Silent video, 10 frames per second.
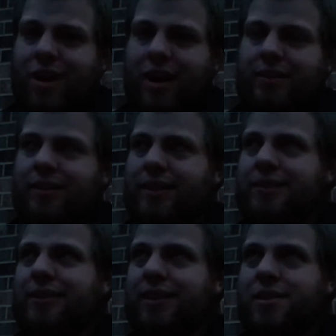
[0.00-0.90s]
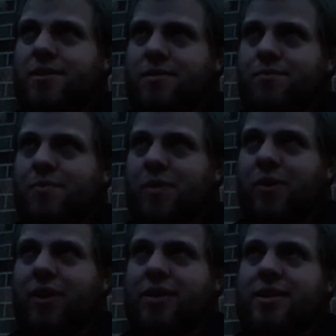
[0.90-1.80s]
not. Let's be
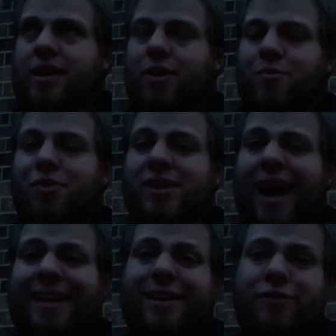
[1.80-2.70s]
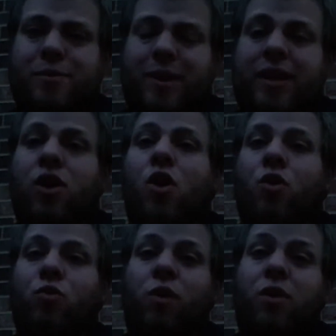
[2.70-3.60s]
realistic here. Protect everybody.
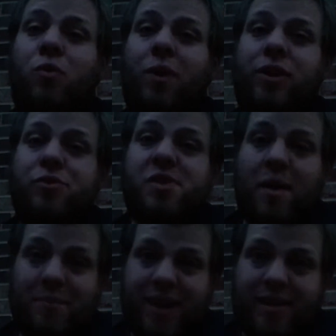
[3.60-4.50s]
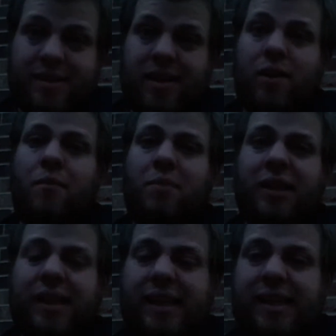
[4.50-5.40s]
Run Windows updates.
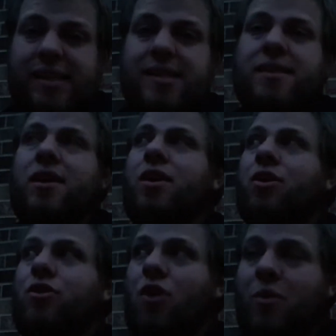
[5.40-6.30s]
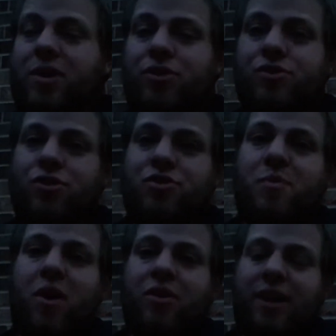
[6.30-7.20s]
Please go into your search
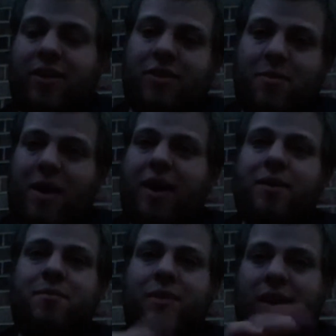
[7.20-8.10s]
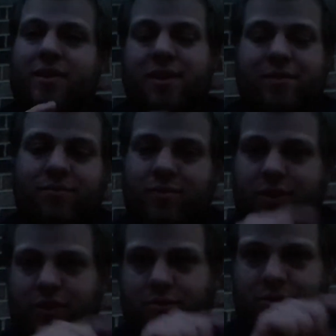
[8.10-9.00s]
bar down at the bottom in the
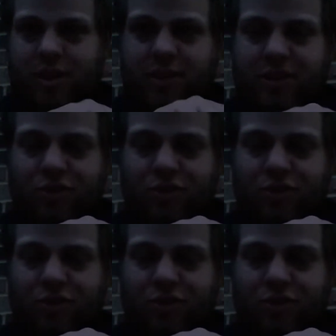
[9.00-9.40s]
little, click the